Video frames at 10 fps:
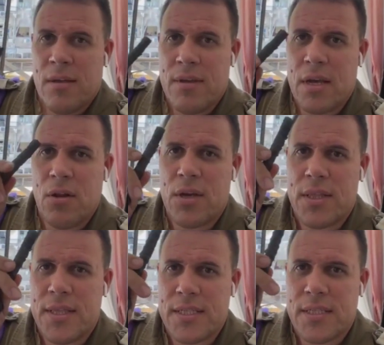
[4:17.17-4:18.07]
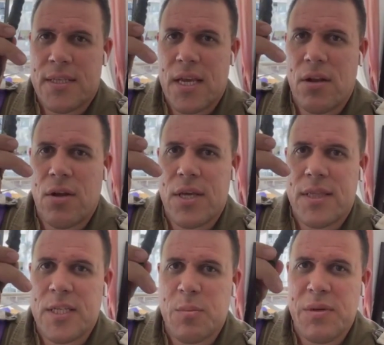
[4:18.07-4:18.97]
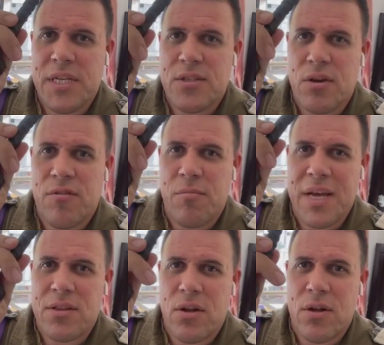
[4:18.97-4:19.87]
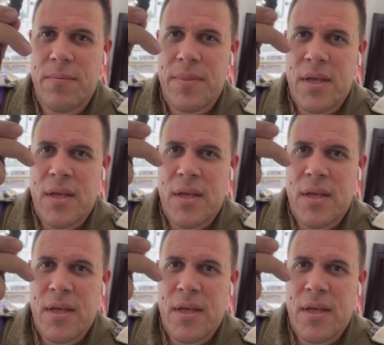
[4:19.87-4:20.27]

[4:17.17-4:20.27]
Take a look at this. Take a look at this piece of metal.